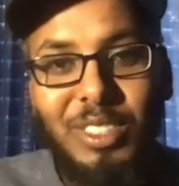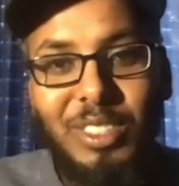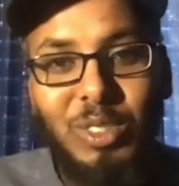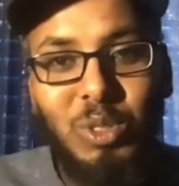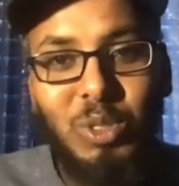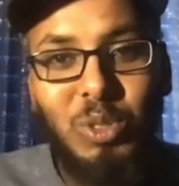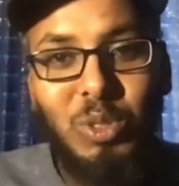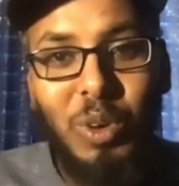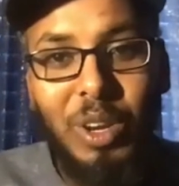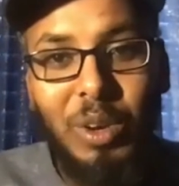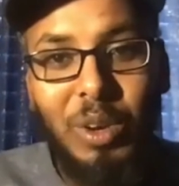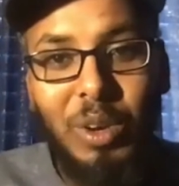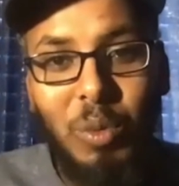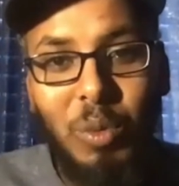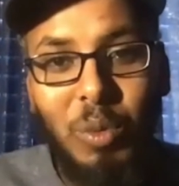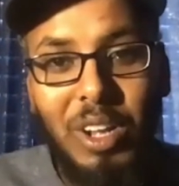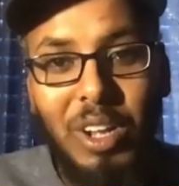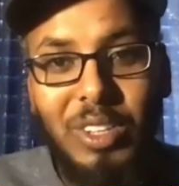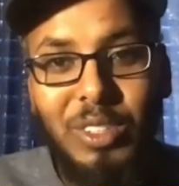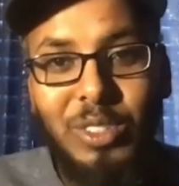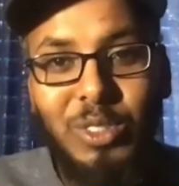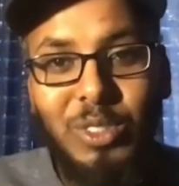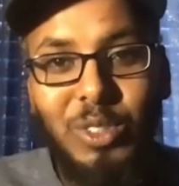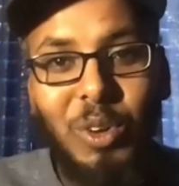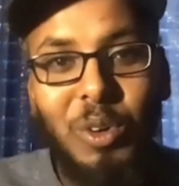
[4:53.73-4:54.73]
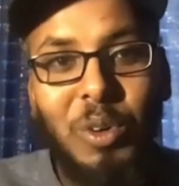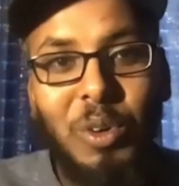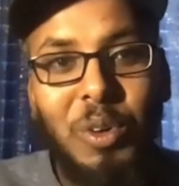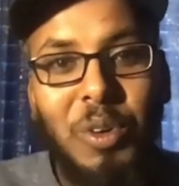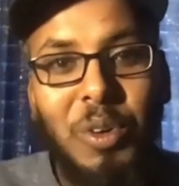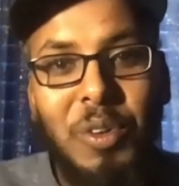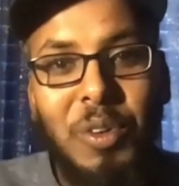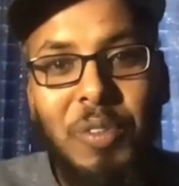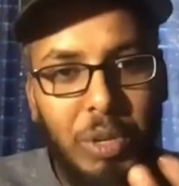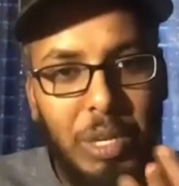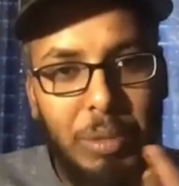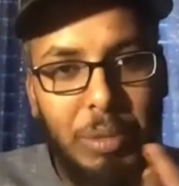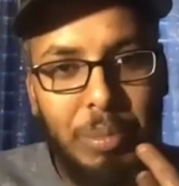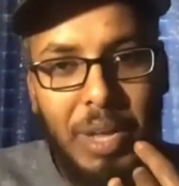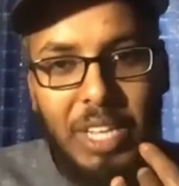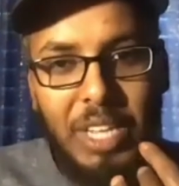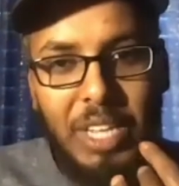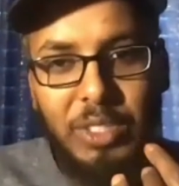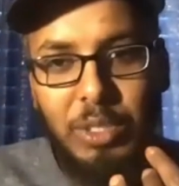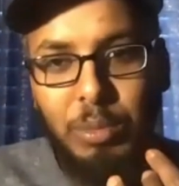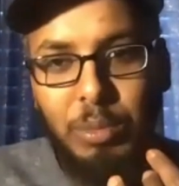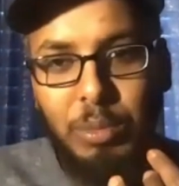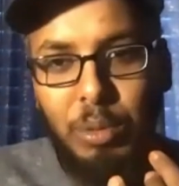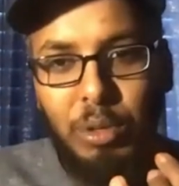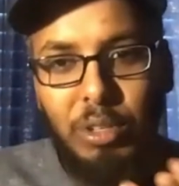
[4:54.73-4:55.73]
trained well. So I play
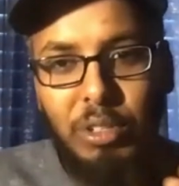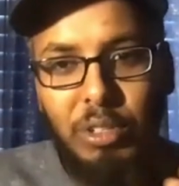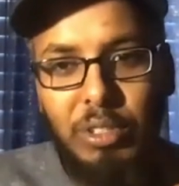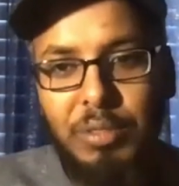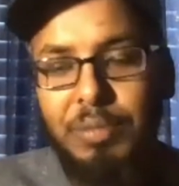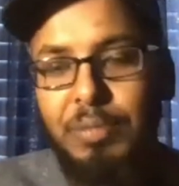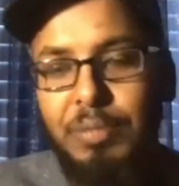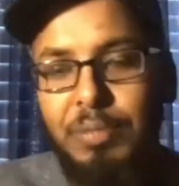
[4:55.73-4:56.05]
basketball.